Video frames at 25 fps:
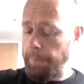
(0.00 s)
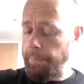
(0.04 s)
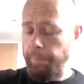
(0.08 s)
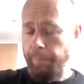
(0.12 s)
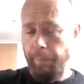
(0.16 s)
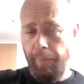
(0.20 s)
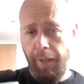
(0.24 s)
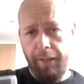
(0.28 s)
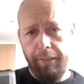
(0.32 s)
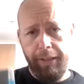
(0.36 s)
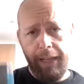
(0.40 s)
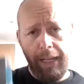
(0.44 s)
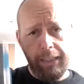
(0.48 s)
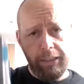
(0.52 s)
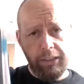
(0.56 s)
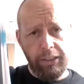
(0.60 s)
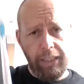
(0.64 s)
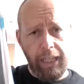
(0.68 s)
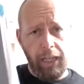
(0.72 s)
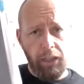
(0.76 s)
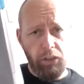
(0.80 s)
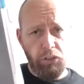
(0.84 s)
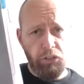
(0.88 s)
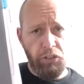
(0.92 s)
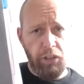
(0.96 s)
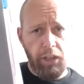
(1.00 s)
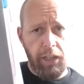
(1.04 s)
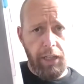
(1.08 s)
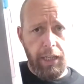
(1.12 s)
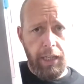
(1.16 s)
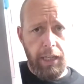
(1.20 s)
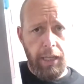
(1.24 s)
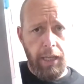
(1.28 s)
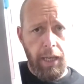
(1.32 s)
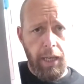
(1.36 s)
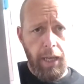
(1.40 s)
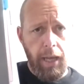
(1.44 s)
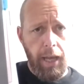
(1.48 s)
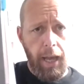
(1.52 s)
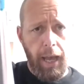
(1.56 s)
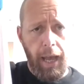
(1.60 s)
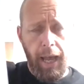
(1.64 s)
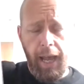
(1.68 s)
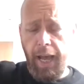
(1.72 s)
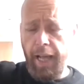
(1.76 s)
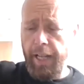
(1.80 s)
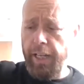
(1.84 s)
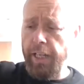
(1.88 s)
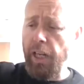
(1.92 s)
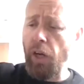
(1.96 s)
and that's actually our
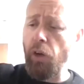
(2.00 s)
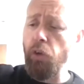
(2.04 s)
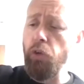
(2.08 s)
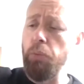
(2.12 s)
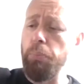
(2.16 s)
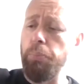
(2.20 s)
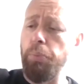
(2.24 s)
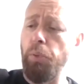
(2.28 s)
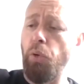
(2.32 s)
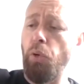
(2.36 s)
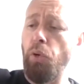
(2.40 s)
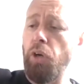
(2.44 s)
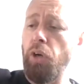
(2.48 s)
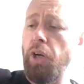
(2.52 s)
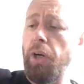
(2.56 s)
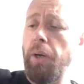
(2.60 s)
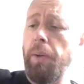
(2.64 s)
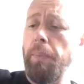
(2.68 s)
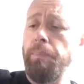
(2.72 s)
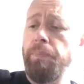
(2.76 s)
notebook.